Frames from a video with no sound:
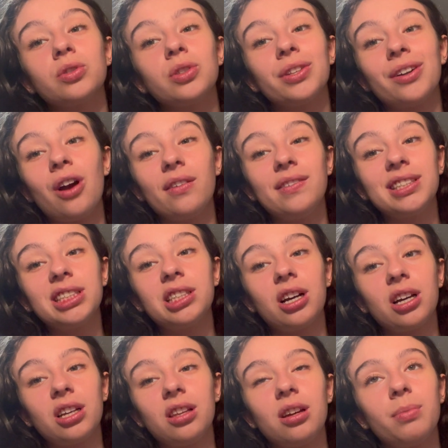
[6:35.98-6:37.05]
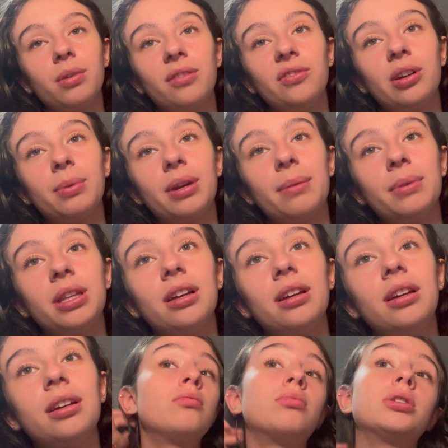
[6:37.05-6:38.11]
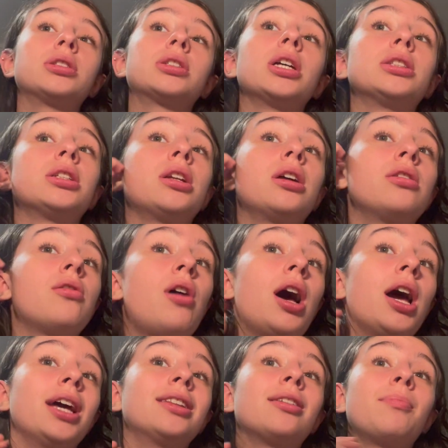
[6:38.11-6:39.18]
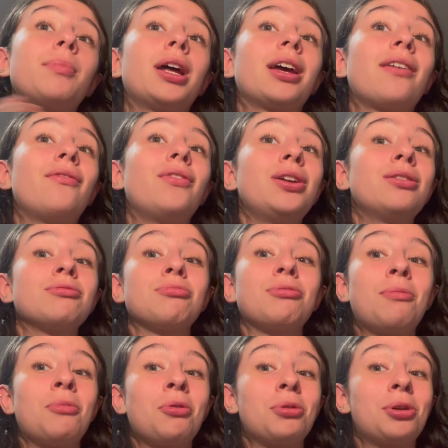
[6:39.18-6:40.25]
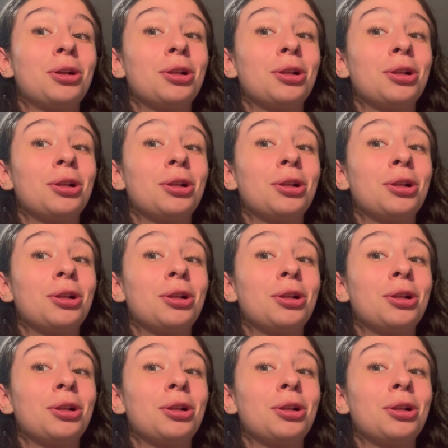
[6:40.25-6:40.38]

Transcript: so they're obviously not gonna look perfect. But I mean, like, worst case scenario, I hate them and I get veneers when I'm older.